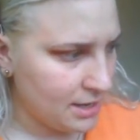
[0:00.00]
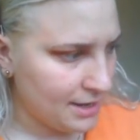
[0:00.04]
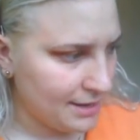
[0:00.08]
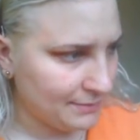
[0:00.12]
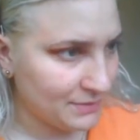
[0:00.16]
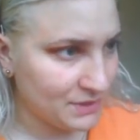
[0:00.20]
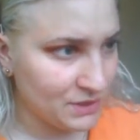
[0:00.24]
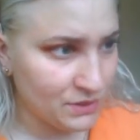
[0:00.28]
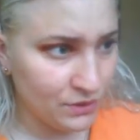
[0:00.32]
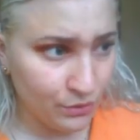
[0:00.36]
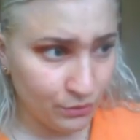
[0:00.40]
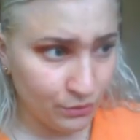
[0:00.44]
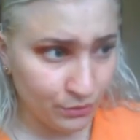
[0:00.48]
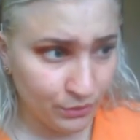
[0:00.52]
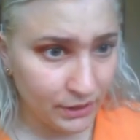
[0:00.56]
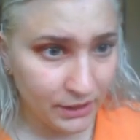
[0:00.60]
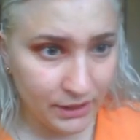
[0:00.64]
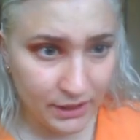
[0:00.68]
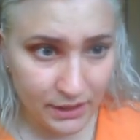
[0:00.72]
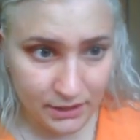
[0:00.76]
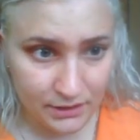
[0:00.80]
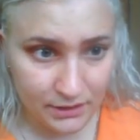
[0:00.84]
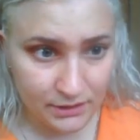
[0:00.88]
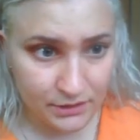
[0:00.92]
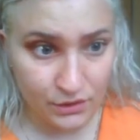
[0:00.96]
So it
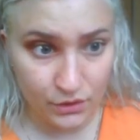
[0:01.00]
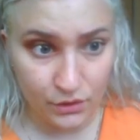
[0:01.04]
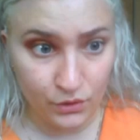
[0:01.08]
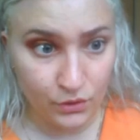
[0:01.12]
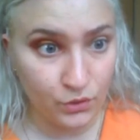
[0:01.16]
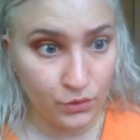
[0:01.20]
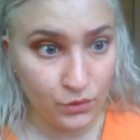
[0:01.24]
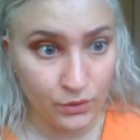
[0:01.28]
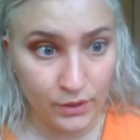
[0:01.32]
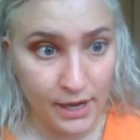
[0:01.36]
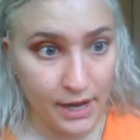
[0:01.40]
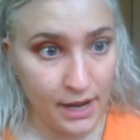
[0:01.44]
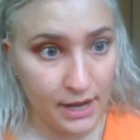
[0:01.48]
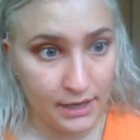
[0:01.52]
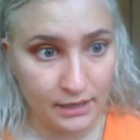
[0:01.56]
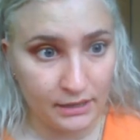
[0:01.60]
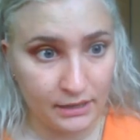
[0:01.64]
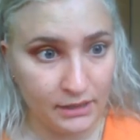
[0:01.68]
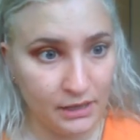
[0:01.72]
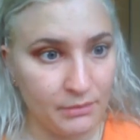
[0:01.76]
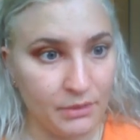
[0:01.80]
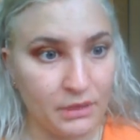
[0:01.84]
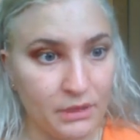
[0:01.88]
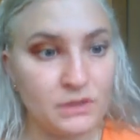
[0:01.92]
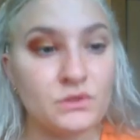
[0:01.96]
really is a great
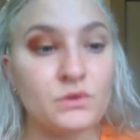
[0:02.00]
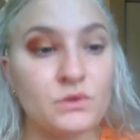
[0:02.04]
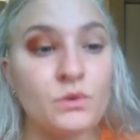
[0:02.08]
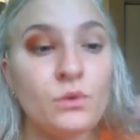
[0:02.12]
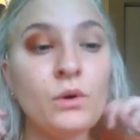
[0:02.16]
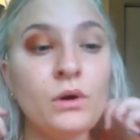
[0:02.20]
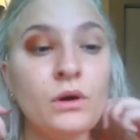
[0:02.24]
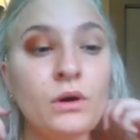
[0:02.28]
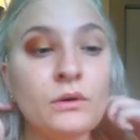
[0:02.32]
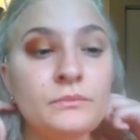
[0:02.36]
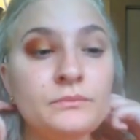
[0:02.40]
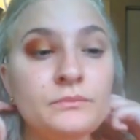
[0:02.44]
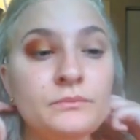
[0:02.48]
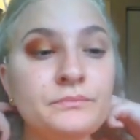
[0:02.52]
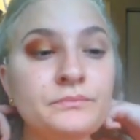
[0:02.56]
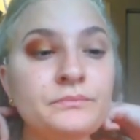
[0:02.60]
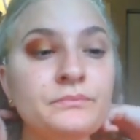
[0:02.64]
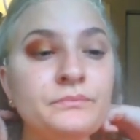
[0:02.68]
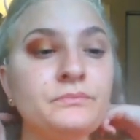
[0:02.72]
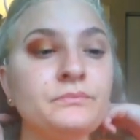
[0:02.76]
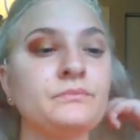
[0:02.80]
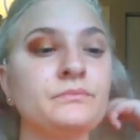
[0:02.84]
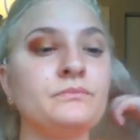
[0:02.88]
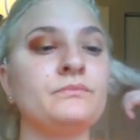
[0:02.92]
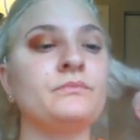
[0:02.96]
academic school.
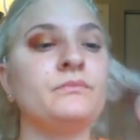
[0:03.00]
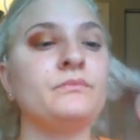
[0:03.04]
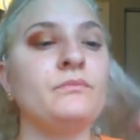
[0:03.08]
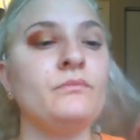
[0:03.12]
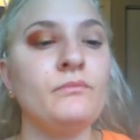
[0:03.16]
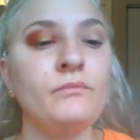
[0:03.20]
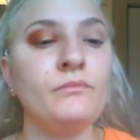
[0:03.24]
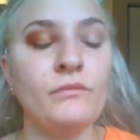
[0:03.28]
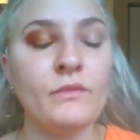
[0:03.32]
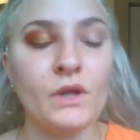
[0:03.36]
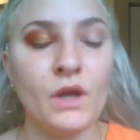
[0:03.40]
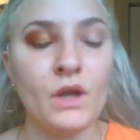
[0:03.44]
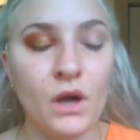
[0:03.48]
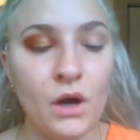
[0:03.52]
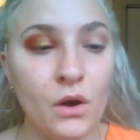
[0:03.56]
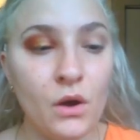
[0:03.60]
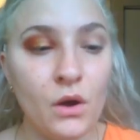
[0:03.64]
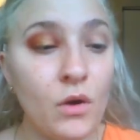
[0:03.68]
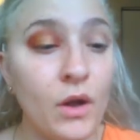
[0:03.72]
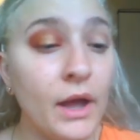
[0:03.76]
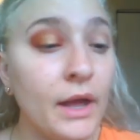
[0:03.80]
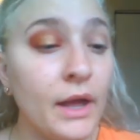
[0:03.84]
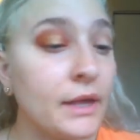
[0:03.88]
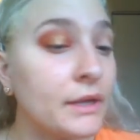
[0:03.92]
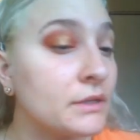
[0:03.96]

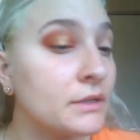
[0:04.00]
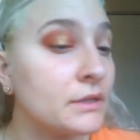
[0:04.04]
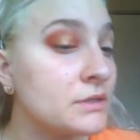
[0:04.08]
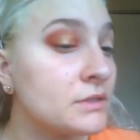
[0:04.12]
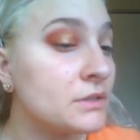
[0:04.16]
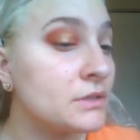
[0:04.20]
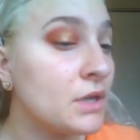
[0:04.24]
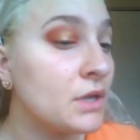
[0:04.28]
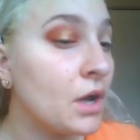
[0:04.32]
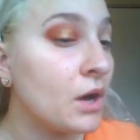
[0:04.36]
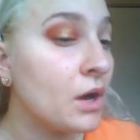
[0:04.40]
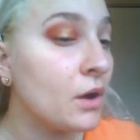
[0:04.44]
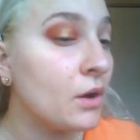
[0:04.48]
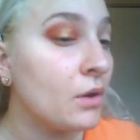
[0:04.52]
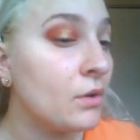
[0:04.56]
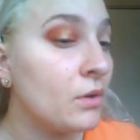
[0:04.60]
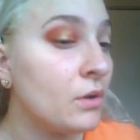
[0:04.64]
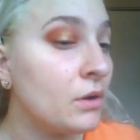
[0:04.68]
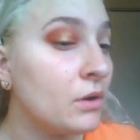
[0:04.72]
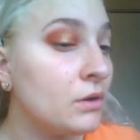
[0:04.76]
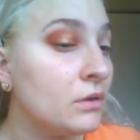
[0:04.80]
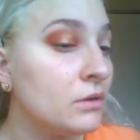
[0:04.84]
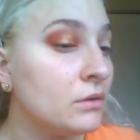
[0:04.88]
Okay, so